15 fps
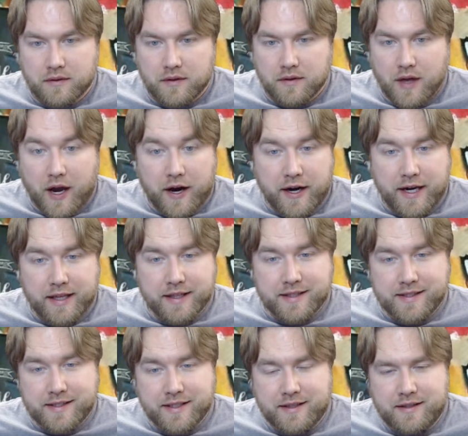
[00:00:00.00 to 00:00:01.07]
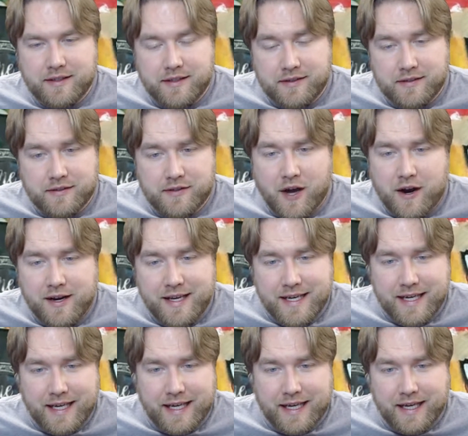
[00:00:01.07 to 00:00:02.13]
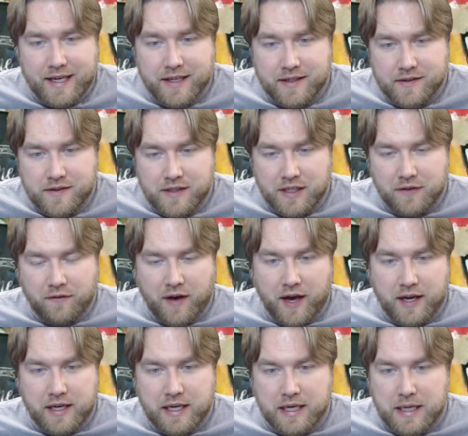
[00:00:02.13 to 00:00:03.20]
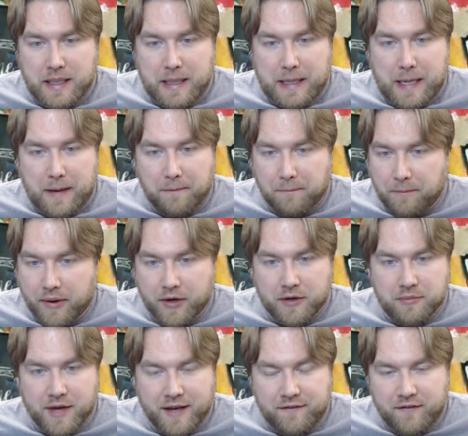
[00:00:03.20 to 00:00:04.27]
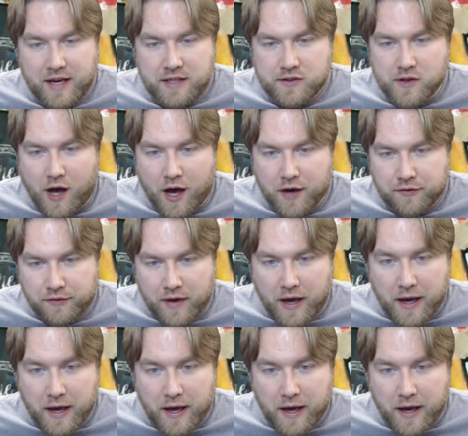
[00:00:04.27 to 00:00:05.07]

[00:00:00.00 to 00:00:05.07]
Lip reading: Alright, let's get this started and see if I can burn my face off.